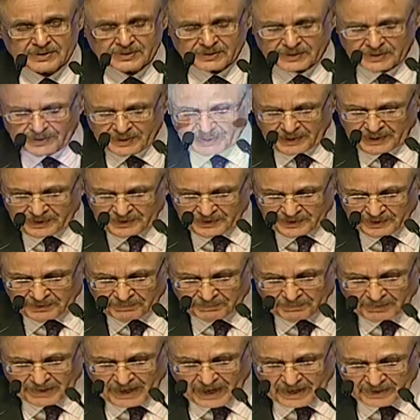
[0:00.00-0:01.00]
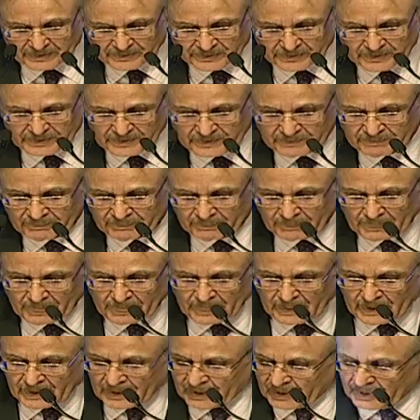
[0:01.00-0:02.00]
Indian brands.
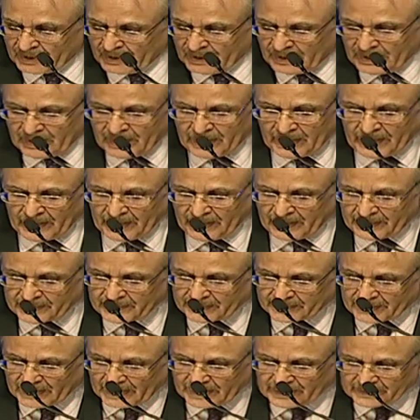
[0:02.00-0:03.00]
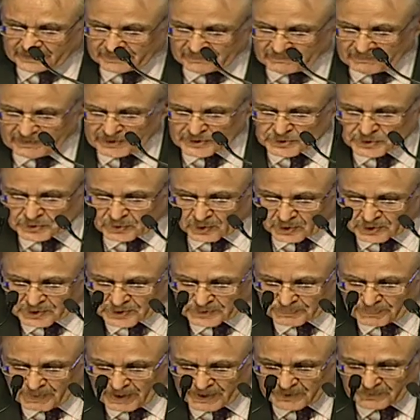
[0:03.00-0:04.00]
In a relatively short
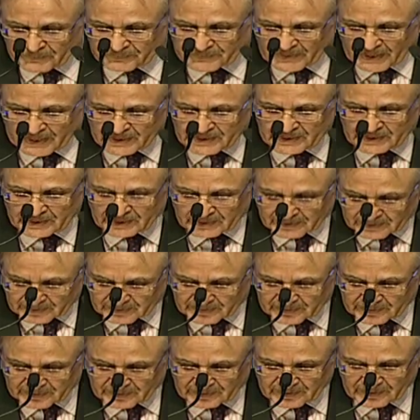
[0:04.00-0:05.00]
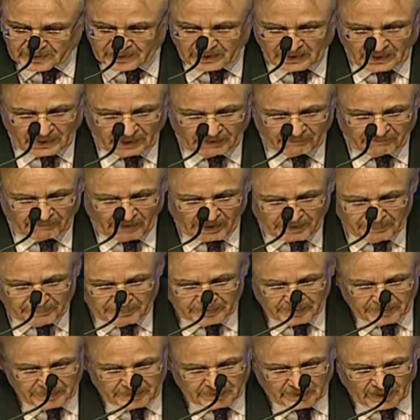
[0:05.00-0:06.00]
span of 10 years, a
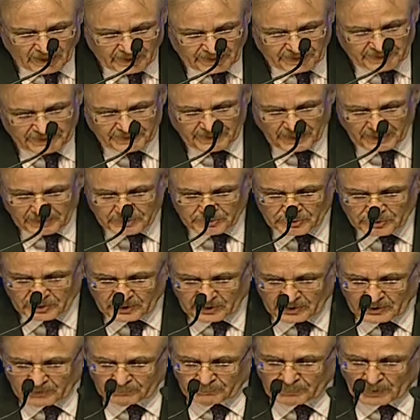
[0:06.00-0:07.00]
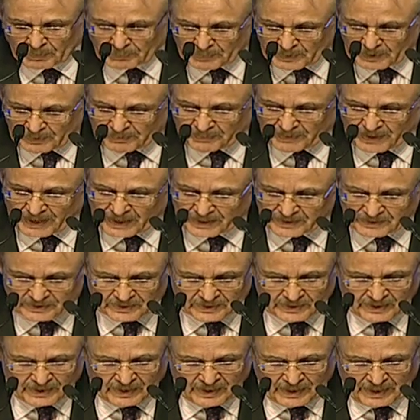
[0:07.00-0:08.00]
vibrant architecture of popular brands
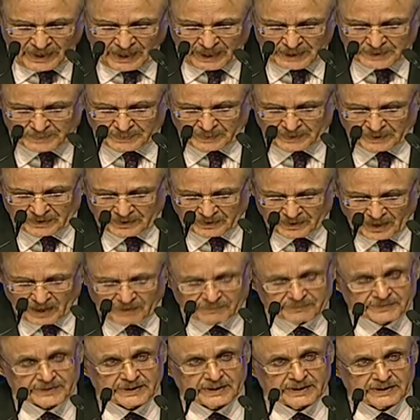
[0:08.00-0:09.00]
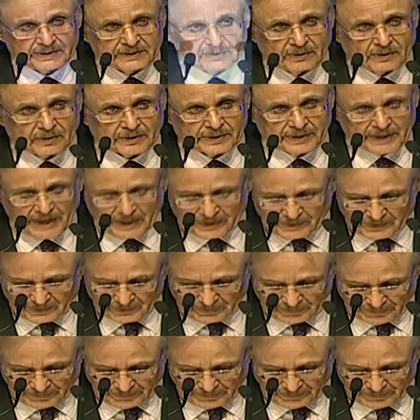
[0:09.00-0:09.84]
has been crafted organically.